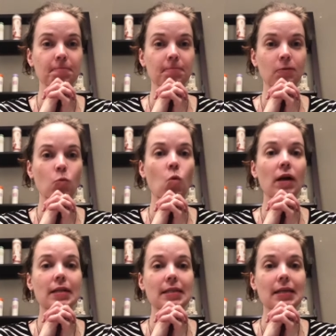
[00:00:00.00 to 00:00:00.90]

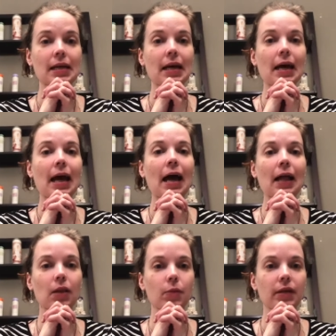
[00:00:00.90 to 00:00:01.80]
What
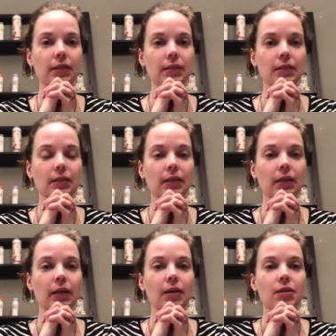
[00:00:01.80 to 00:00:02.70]
element?
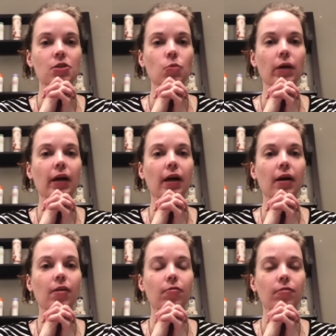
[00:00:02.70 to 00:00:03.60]
So we
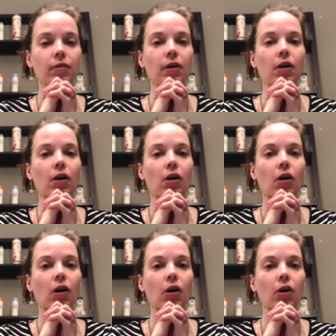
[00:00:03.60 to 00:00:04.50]
have
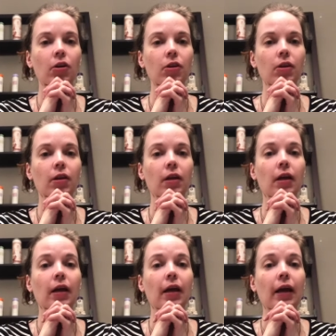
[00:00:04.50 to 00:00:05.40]
earth,
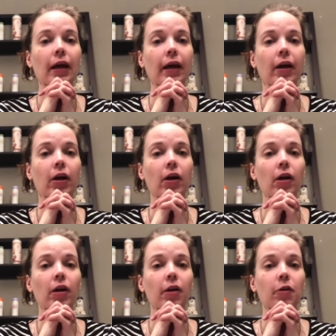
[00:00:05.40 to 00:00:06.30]
air,
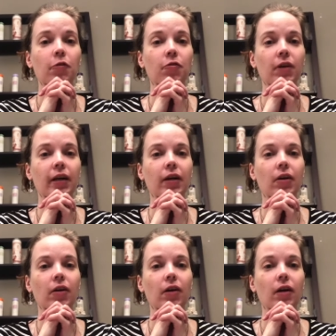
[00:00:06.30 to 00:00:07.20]

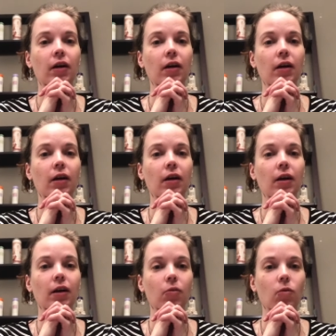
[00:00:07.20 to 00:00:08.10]
fire,
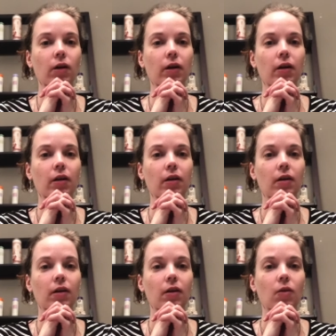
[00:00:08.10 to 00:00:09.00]
and water.
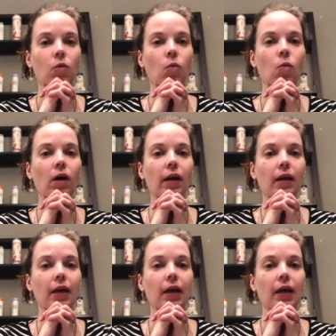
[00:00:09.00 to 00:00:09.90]
What
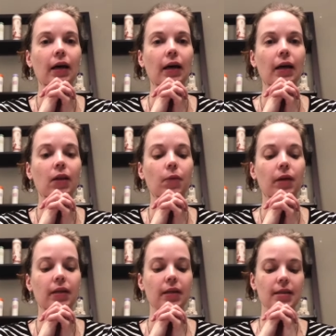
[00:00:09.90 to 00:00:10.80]

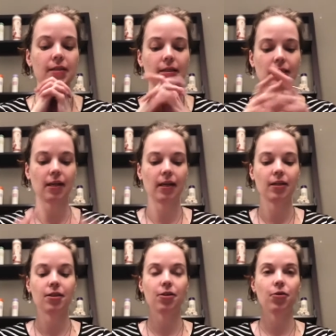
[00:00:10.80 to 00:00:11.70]
element is assigned
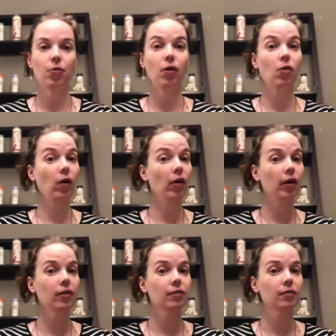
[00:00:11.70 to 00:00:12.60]
to
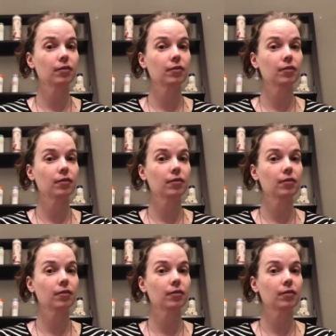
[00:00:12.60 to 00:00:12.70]
Aquarius?